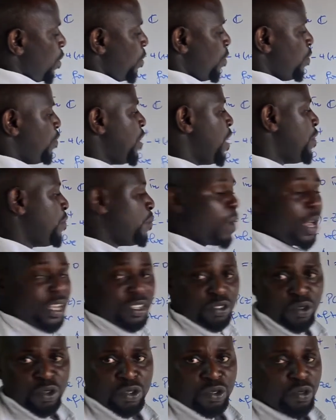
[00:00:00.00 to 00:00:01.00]
5
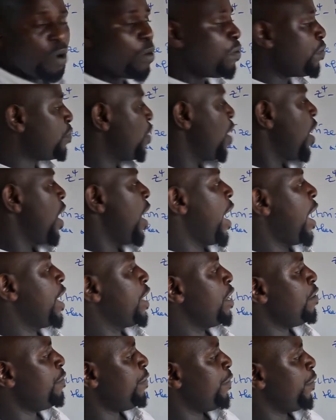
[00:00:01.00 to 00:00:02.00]
marks to yourself.
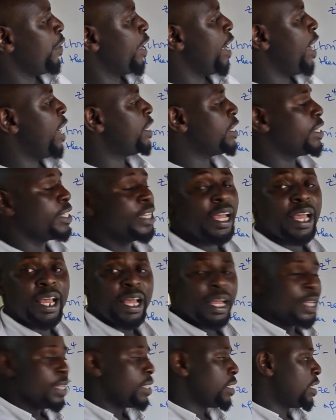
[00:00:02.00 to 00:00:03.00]
And if you get
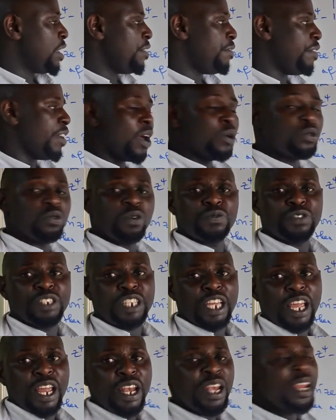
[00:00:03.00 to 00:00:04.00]
7 out of
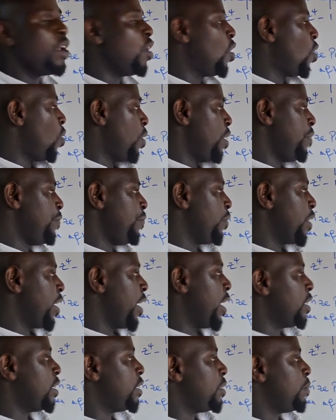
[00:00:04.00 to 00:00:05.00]
10, or if you
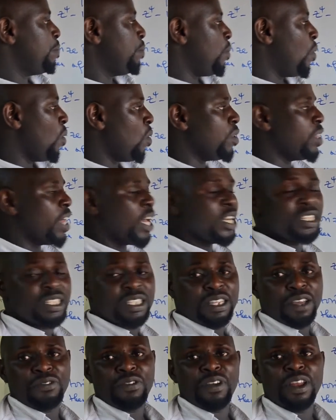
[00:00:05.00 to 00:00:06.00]
get more than
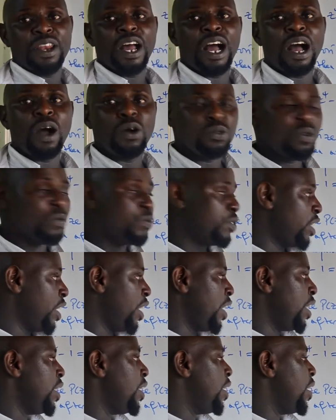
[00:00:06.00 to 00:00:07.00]
7 out of
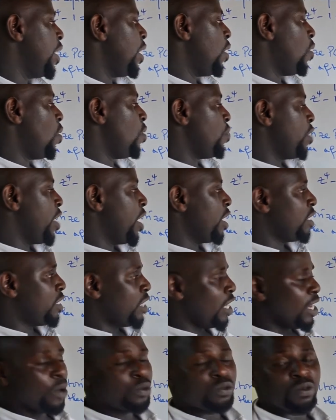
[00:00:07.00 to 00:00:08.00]
10, or you get
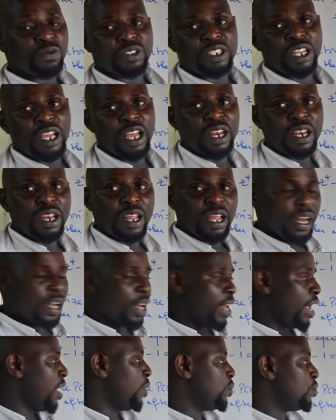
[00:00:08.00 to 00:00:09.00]
10 out of 10,
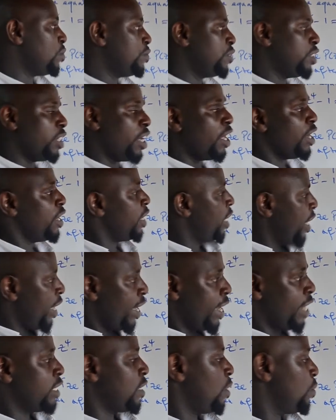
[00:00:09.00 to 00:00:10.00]
9 out of 10,
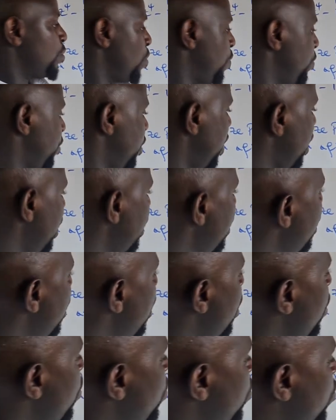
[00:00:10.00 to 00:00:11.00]
8 out of 10,
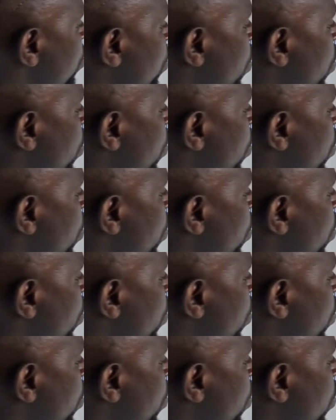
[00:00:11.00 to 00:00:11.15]
you should